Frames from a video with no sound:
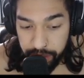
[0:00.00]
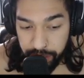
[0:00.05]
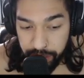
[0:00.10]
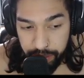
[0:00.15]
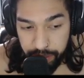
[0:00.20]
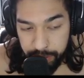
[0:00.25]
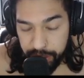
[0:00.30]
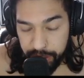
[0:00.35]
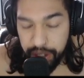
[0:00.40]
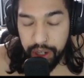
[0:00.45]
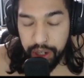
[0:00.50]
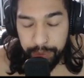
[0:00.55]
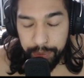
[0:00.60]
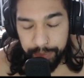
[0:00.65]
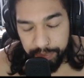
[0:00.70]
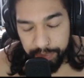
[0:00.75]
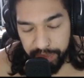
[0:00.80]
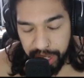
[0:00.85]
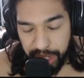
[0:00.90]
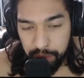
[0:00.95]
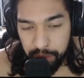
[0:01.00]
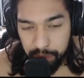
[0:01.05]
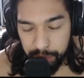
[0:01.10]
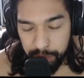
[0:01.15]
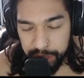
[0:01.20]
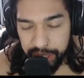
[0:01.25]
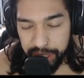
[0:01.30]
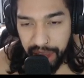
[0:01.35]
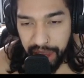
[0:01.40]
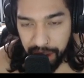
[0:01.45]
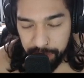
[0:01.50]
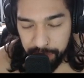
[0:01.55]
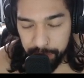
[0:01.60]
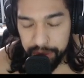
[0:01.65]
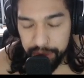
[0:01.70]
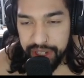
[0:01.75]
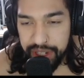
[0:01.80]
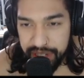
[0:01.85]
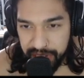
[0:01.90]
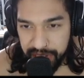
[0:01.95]
you know, they don't really have
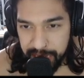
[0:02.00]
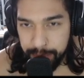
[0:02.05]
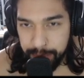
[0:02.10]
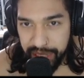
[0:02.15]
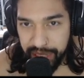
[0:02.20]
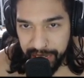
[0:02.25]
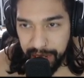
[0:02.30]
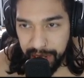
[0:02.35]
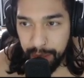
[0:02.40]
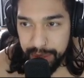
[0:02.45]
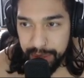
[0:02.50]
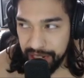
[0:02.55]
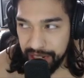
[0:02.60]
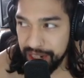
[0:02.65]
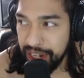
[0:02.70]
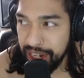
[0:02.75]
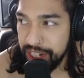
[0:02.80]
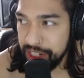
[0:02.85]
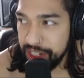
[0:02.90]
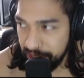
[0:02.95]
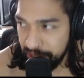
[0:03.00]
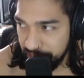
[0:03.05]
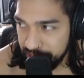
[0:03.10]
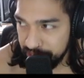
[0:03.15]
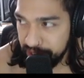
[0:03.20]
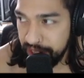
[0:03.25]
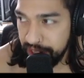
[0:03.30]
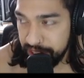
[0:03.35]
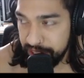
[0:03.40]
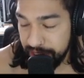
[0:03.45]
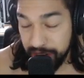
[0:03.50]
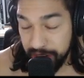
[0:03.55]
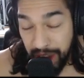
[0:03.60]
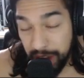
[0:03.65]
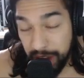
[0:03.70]
release dates, but they kept saying next year, next year, next year, next year.